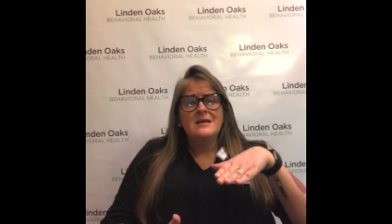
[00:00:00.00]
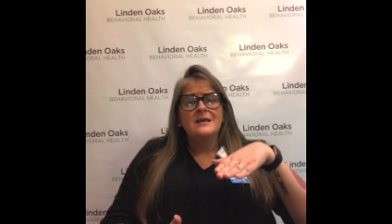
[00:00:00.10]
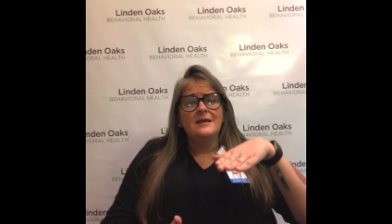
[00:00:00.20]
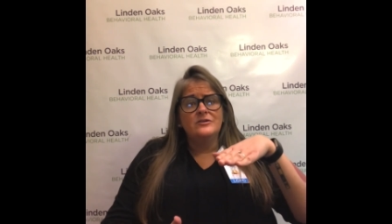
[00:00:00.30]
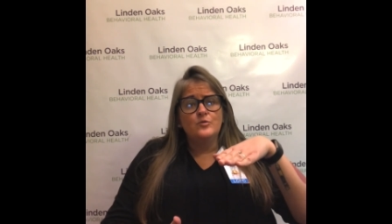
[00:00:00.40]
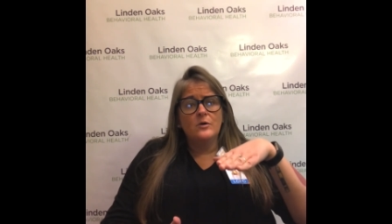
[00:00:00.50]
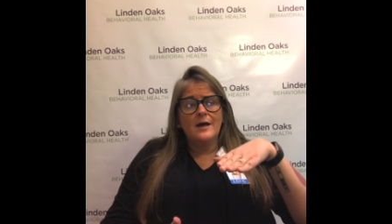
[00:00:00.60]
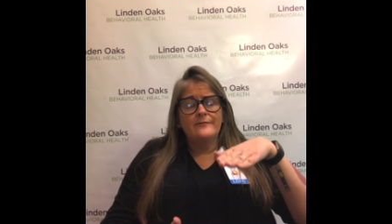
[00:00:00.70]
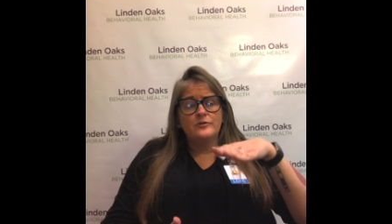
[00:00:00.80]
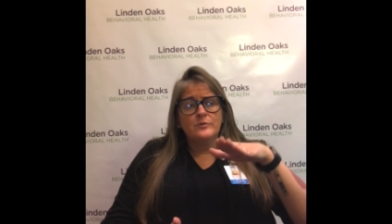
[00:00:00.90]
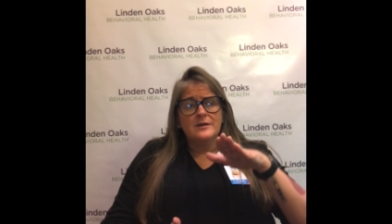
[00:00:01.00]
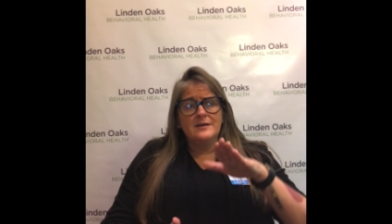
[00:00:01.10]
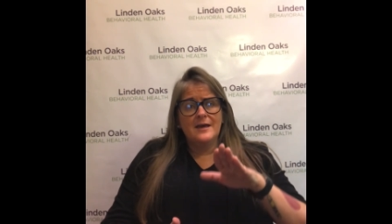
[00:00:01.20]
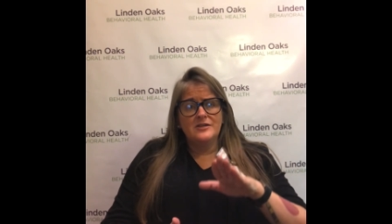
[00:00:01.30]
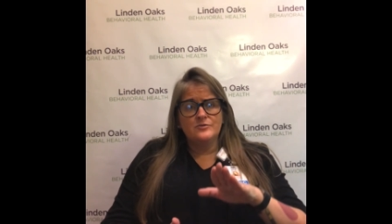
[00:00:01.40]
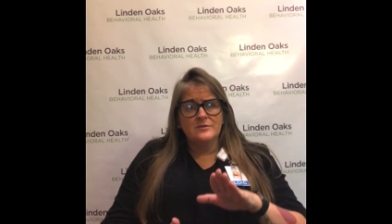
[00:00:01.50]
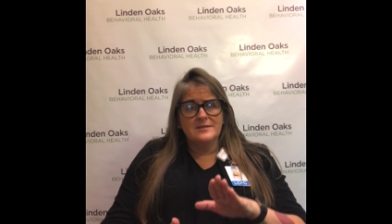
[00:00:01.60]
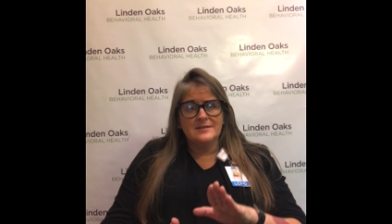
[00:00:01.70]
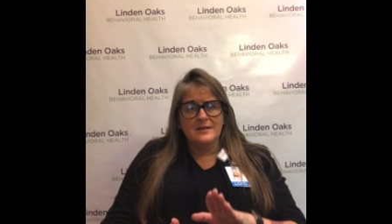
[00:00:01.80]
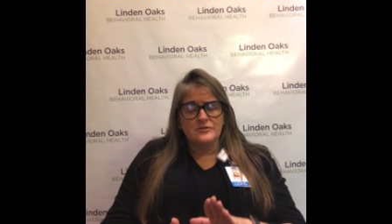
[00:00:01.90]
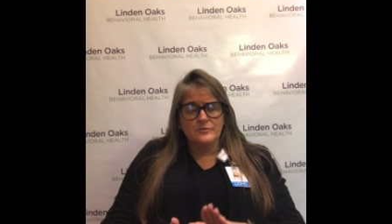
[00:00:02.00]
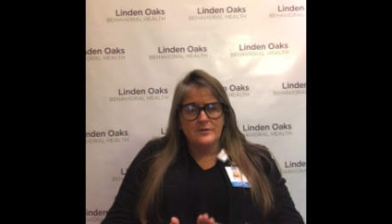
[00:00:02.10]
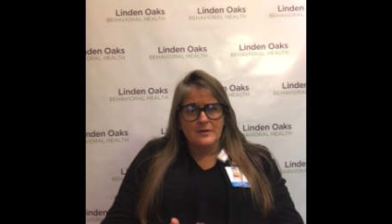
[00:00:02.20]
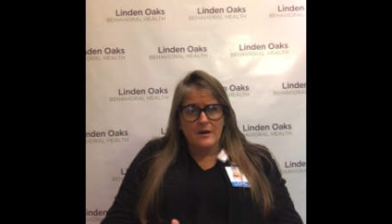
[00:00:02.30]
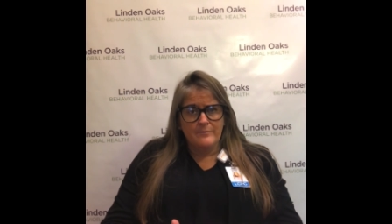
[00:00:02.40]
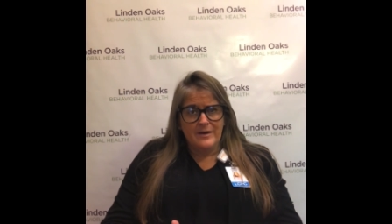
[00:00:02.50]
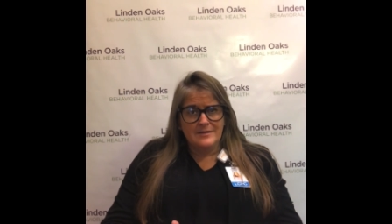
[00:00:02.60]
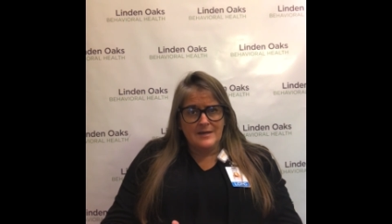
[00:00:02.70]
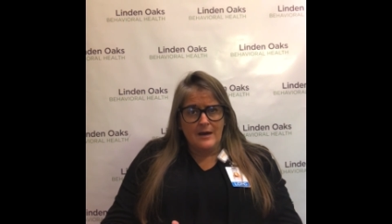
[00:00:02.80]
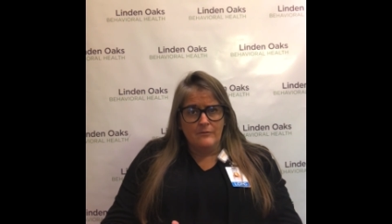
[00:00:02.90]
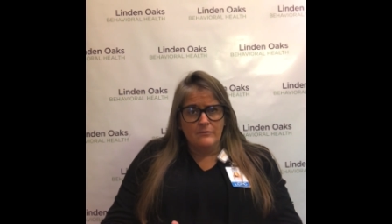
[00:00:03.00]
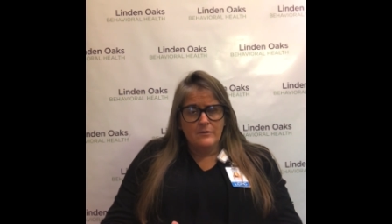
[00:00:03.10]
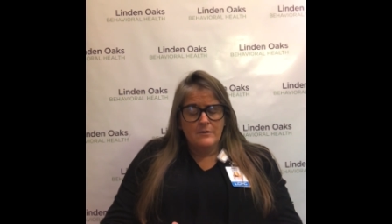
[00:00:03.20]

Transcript: and you will have to re-engage with the sensory to come back down.